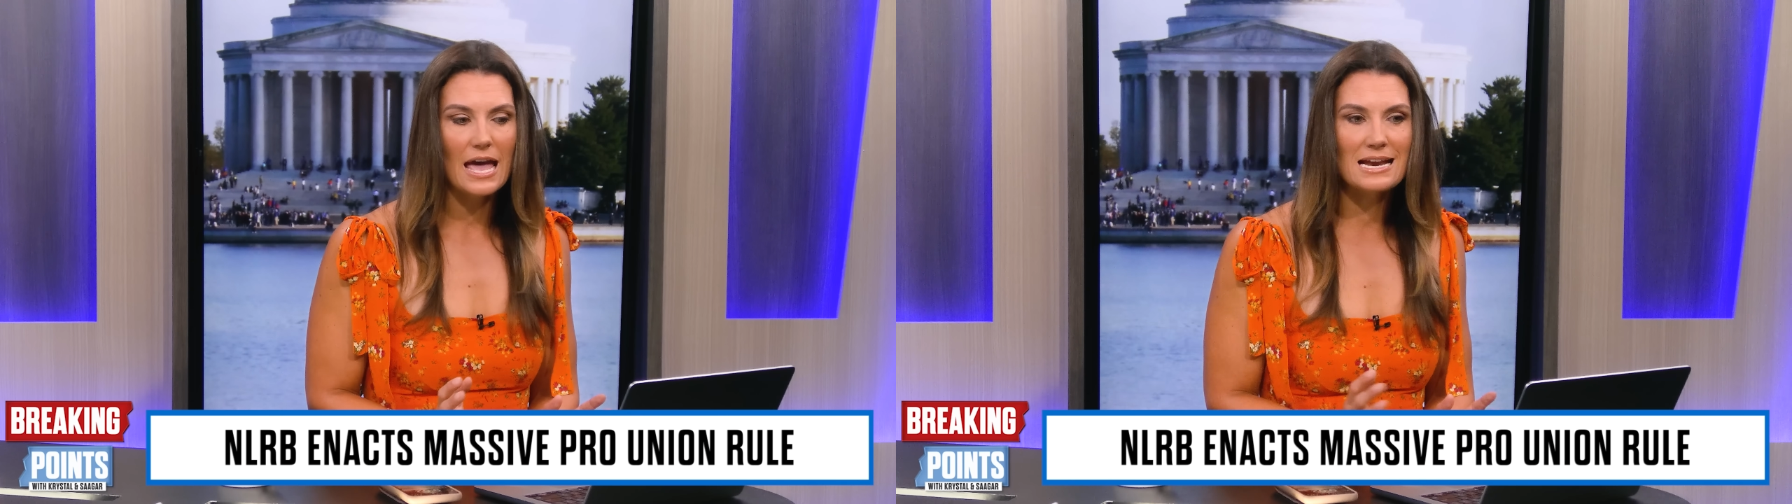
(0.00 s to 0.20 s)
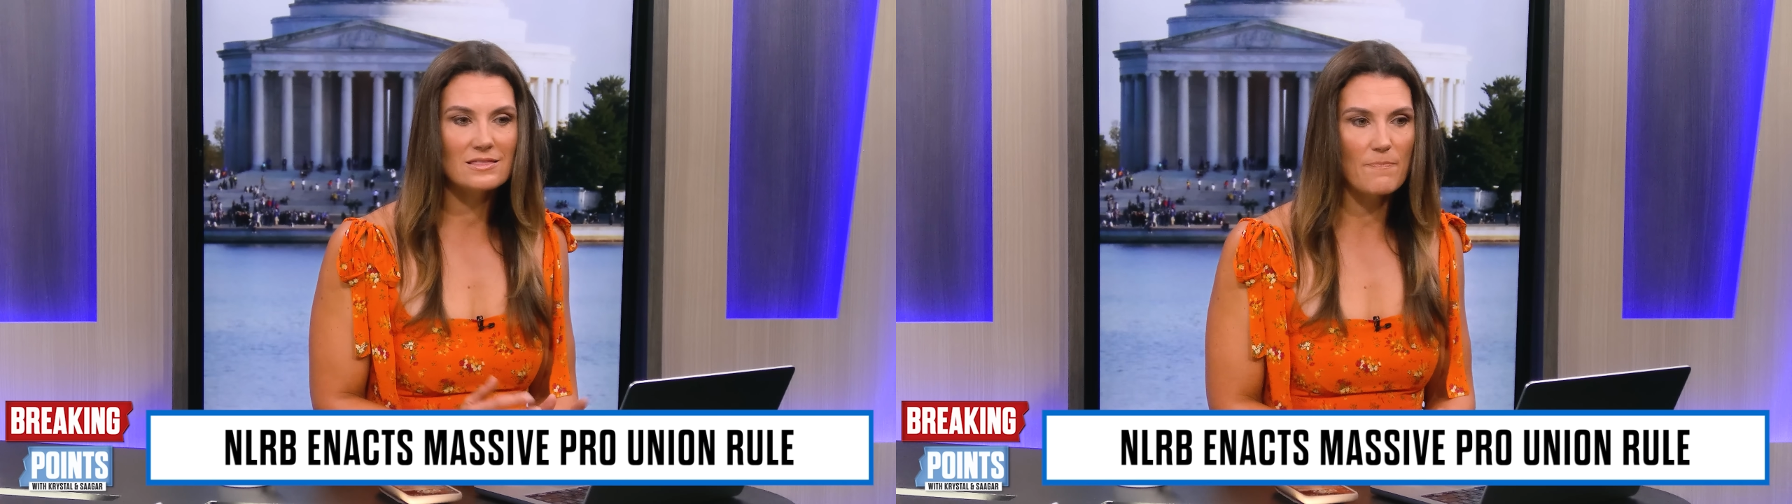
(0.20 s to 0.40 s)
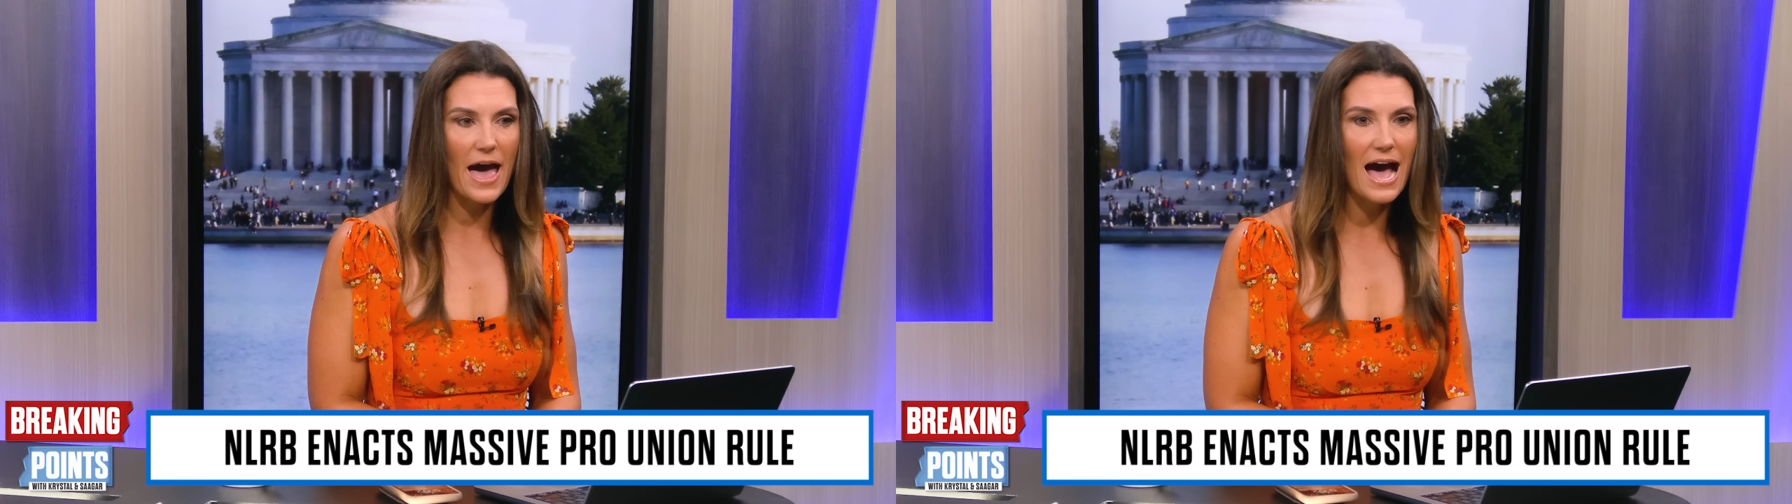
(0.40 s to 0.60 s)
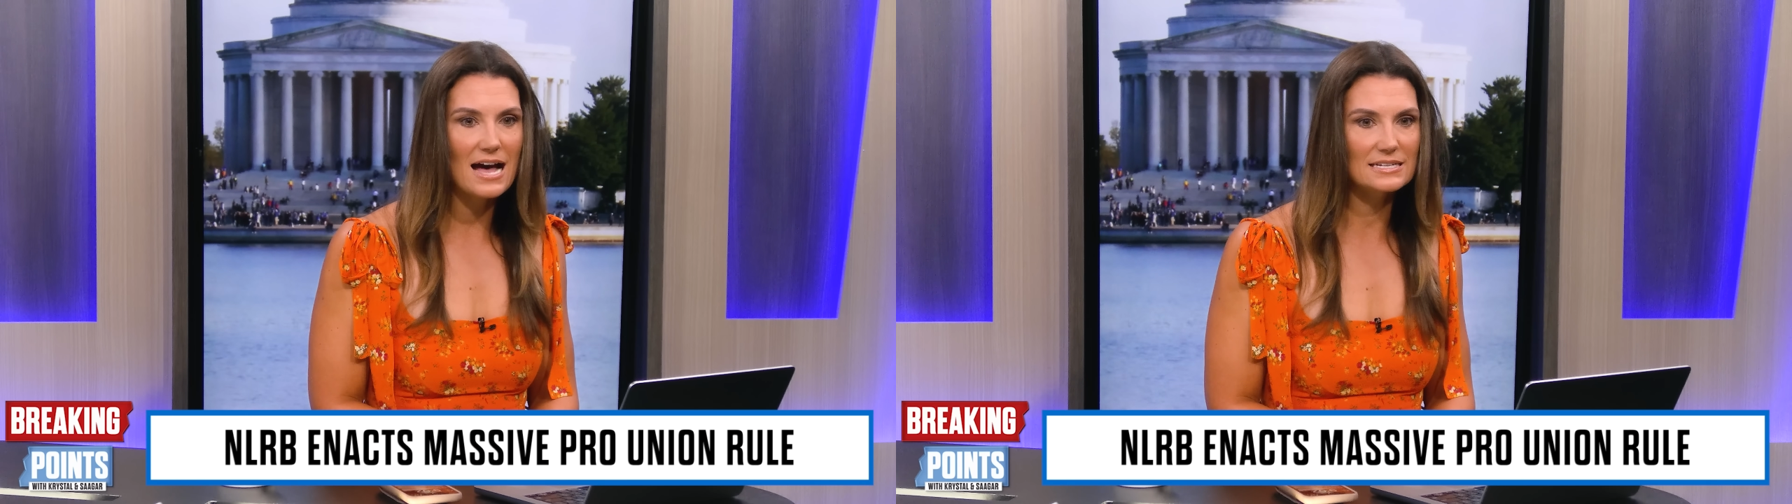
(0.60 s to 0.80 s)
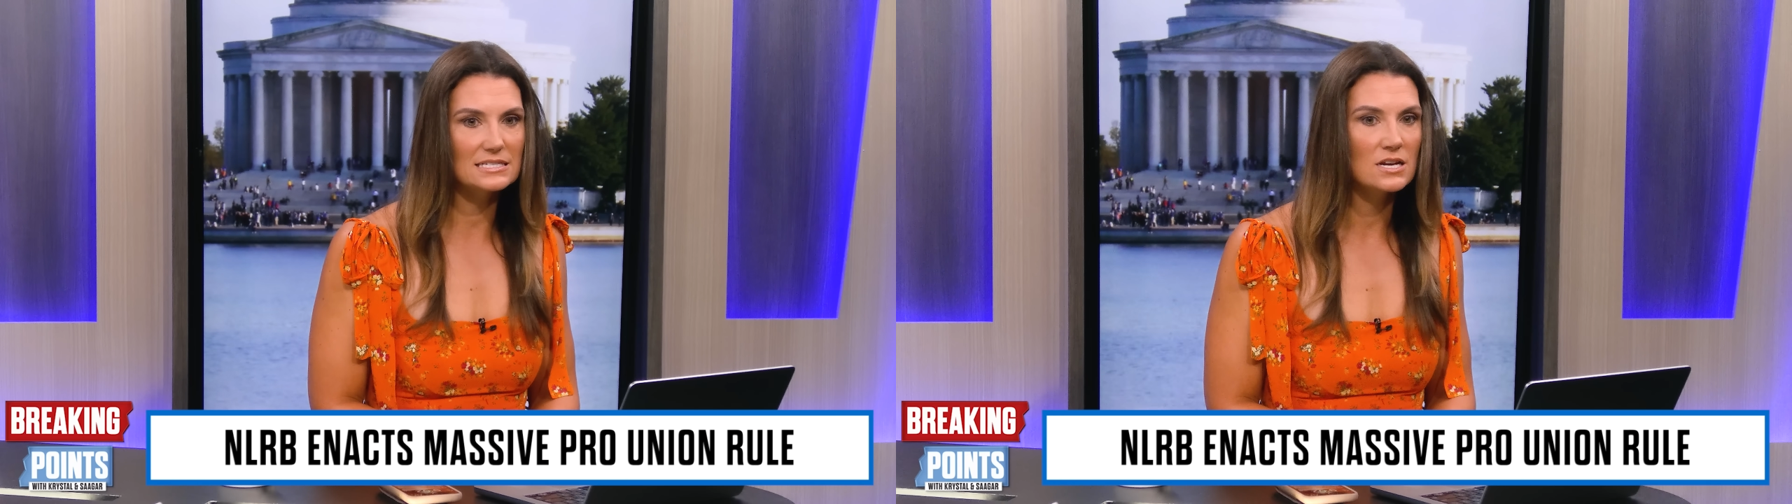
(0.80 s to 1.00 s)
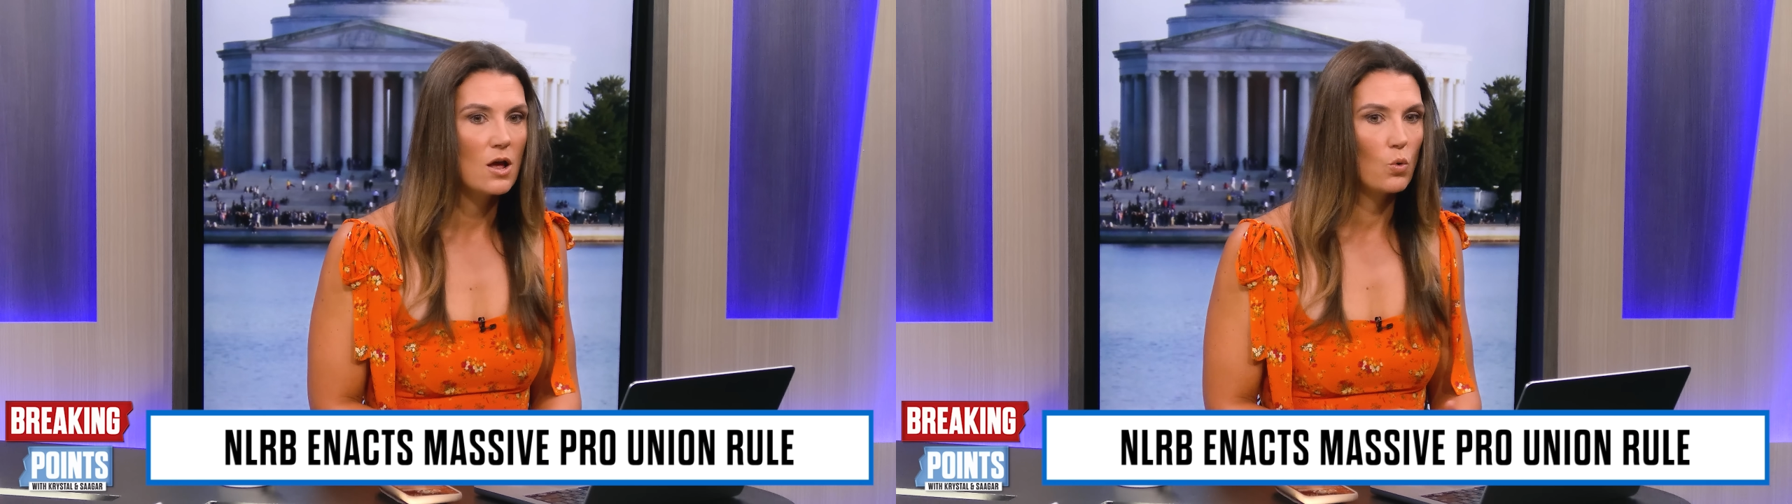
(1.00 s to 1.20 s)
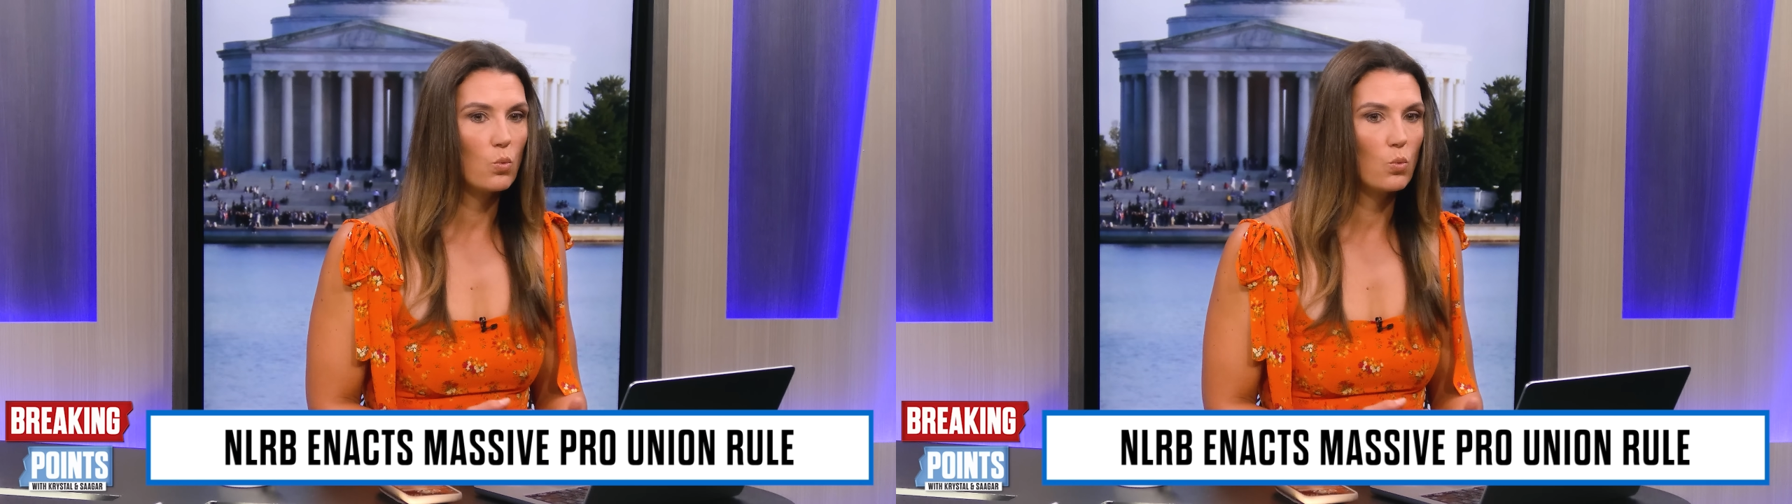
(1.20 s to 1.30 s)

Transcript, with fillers: And in the past,